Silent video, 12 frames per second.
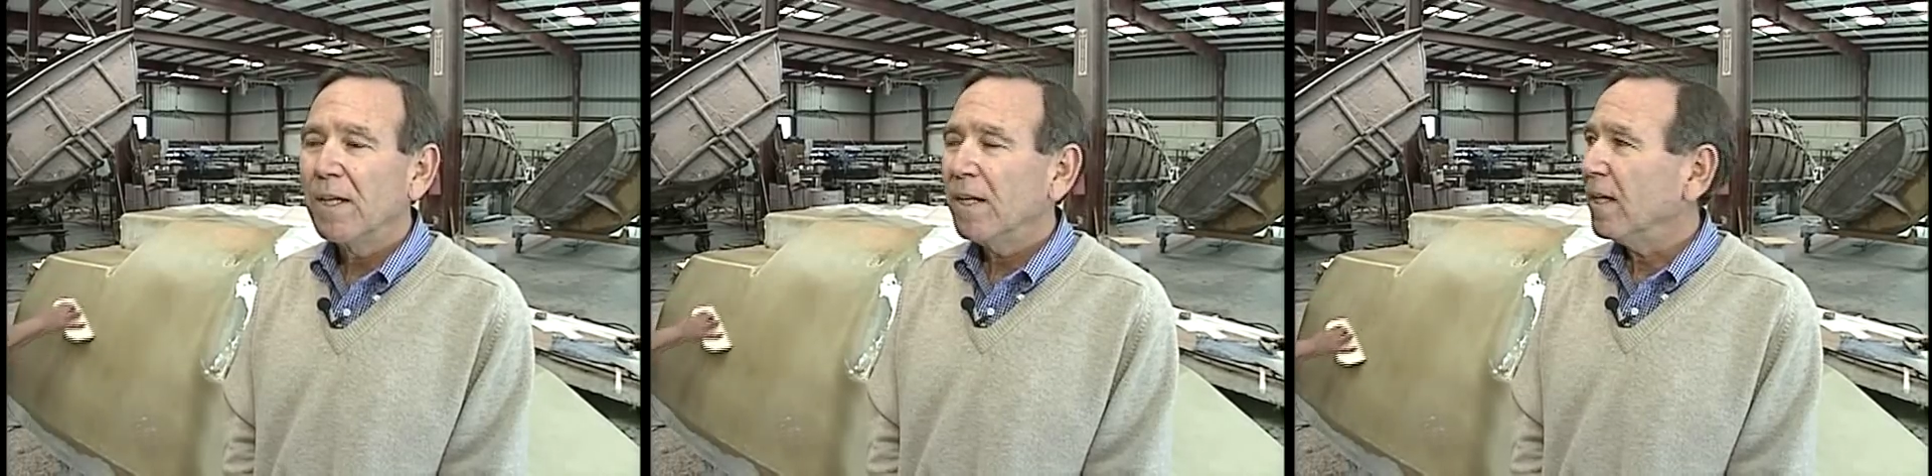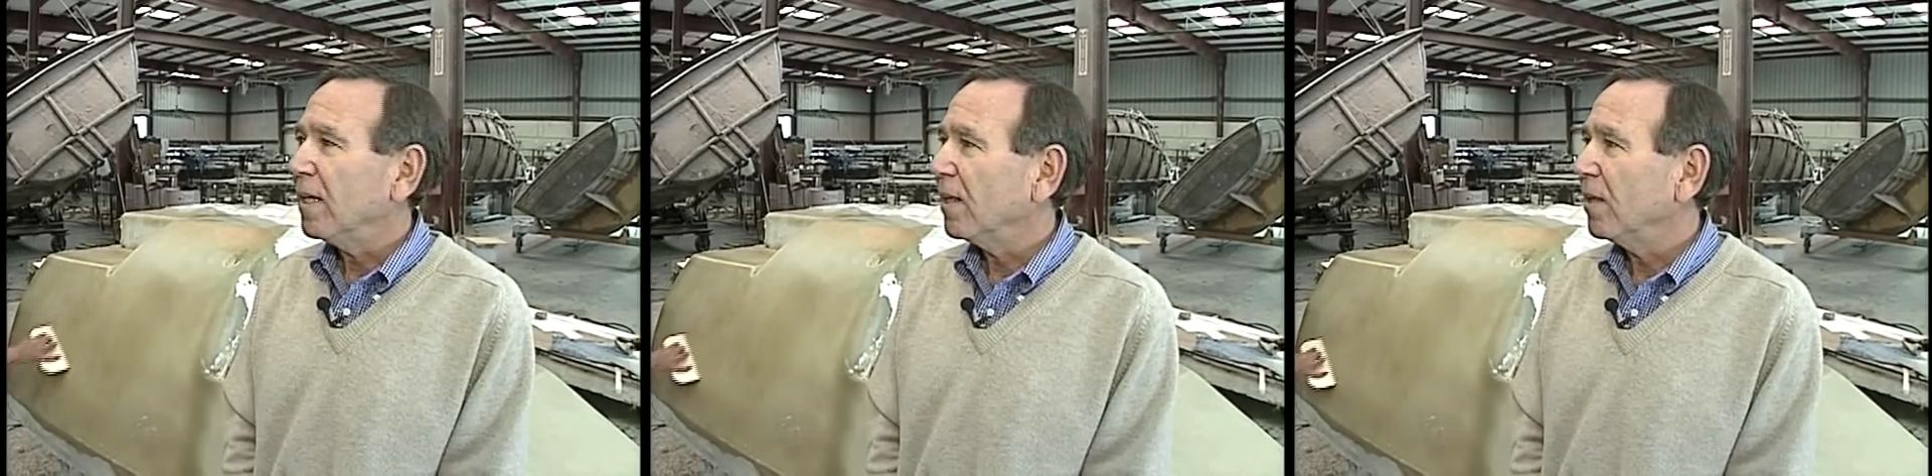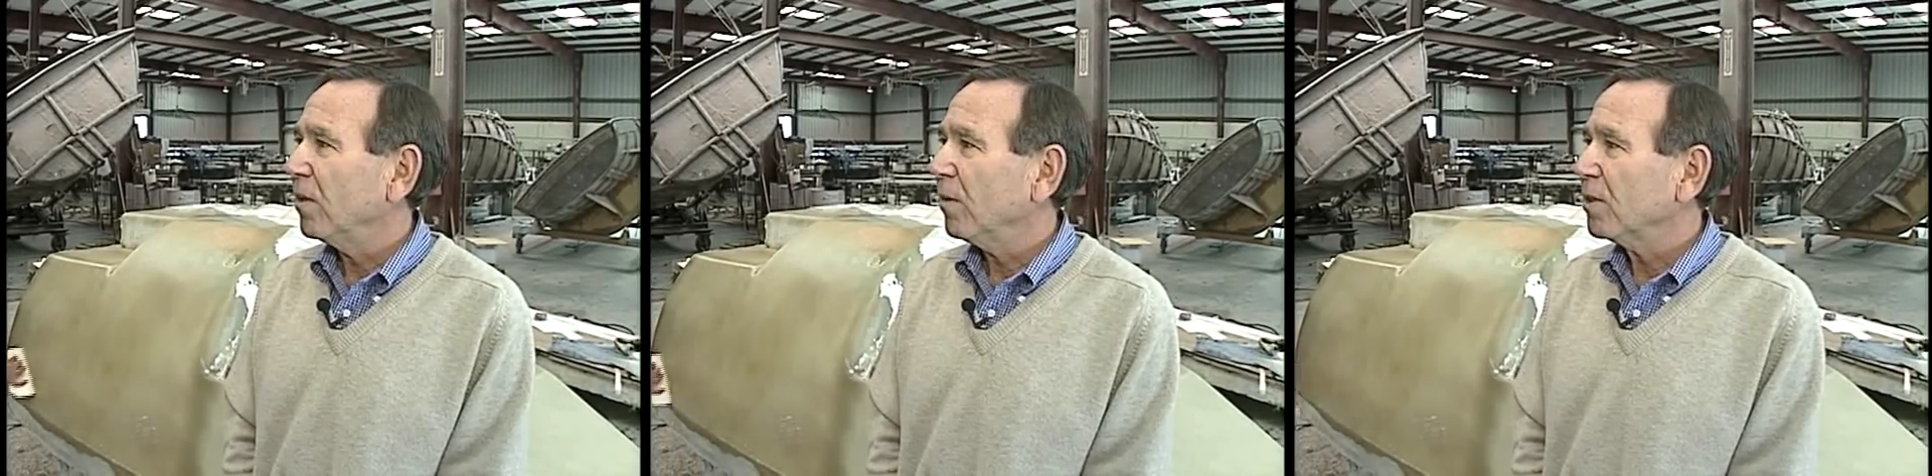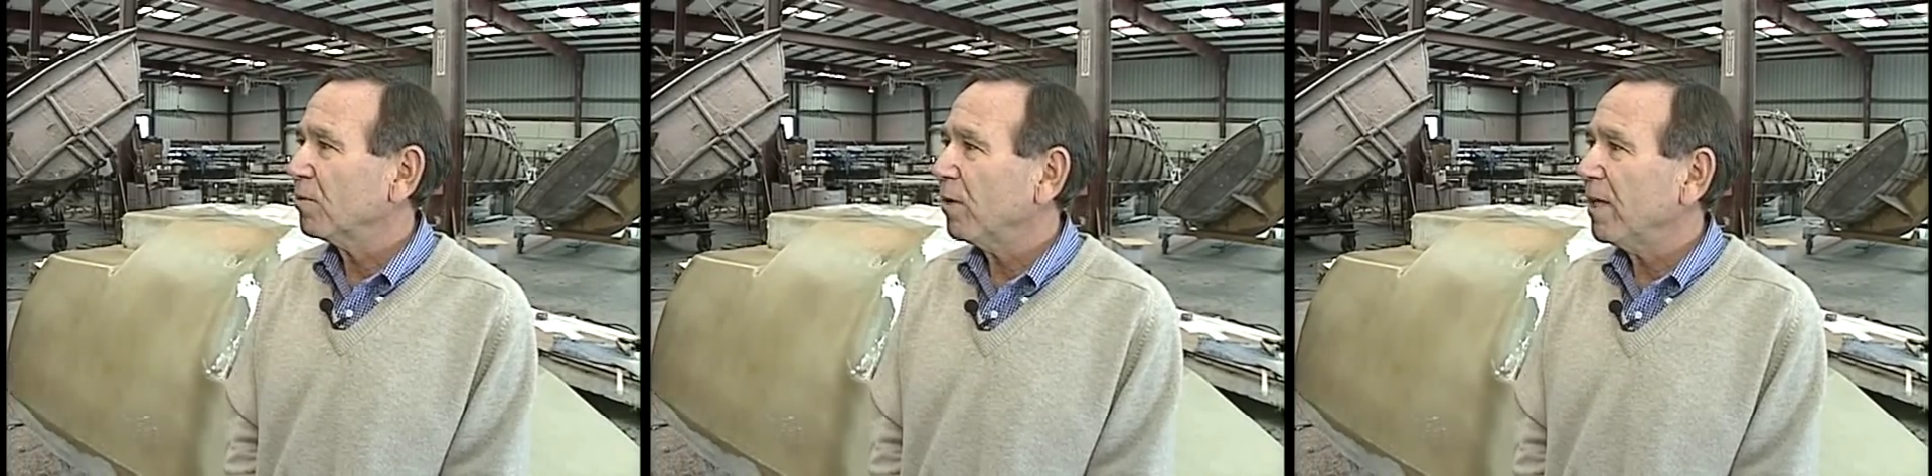Uh, the
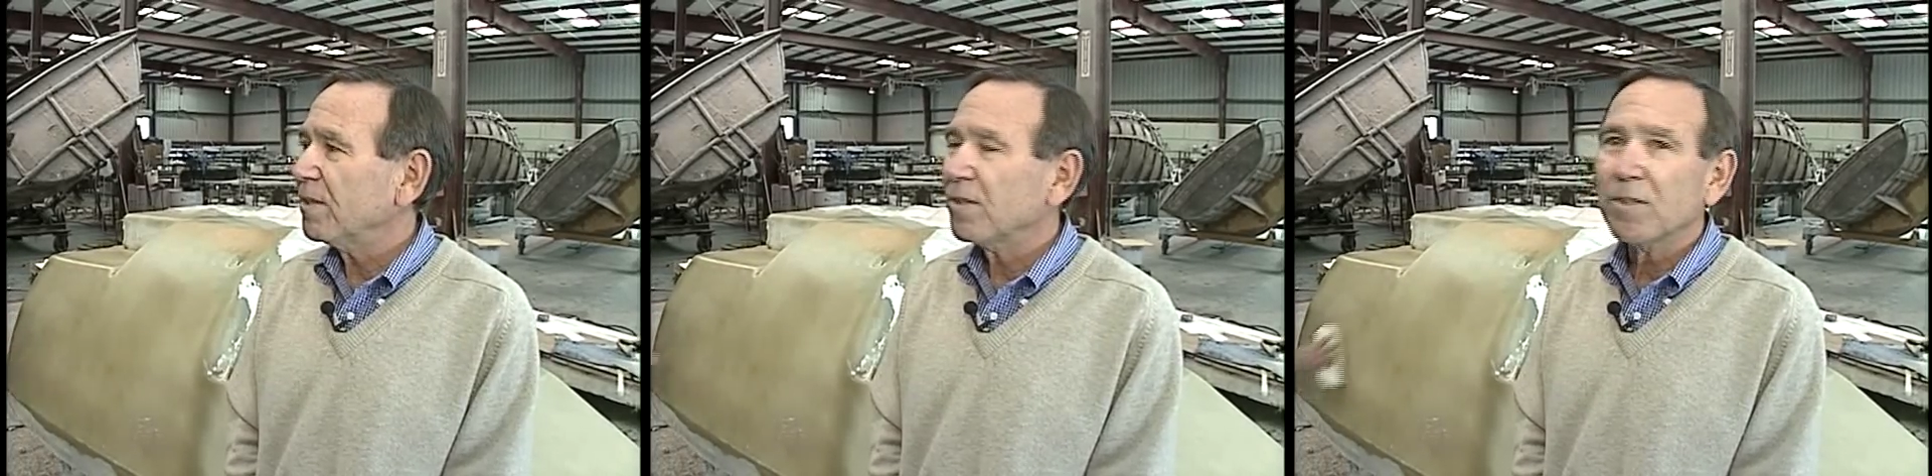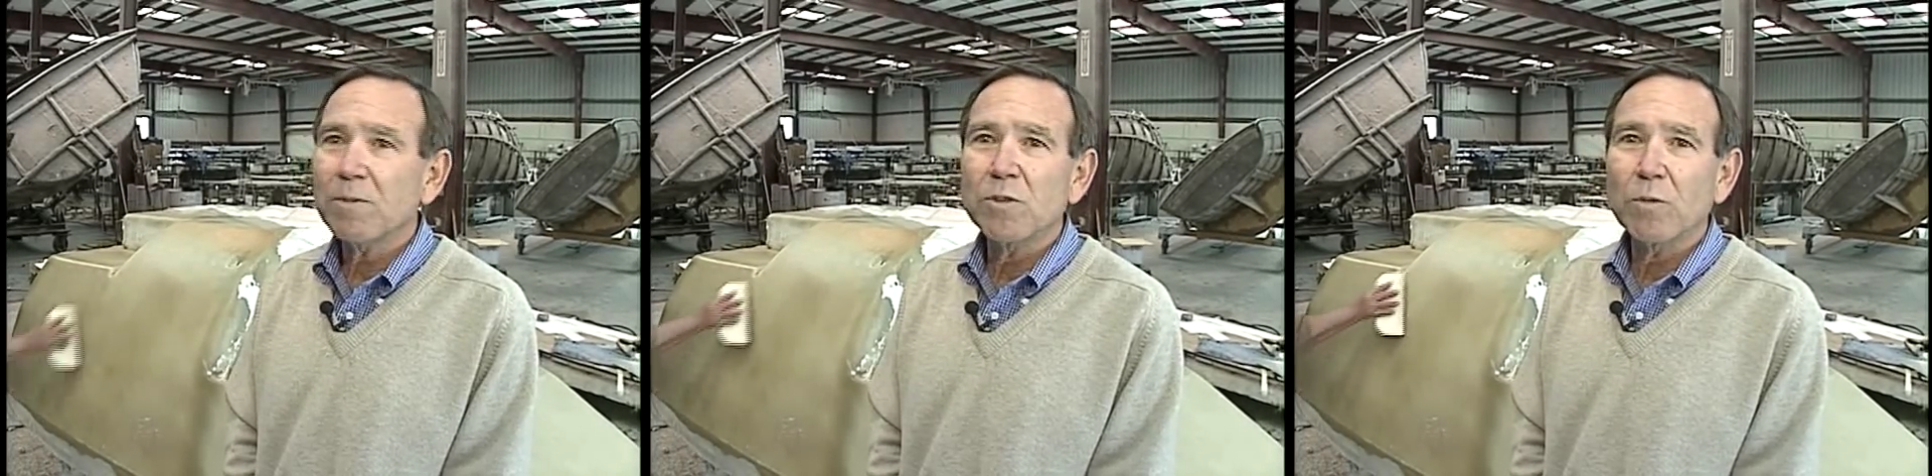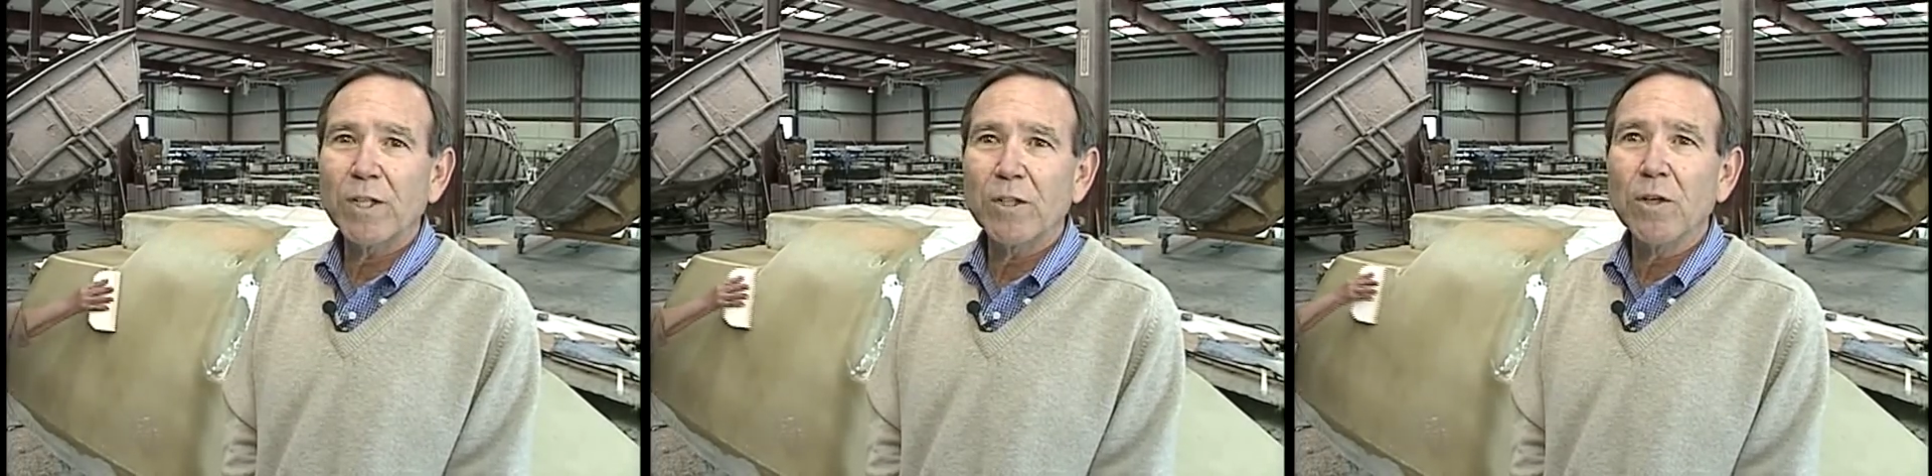only spray systems we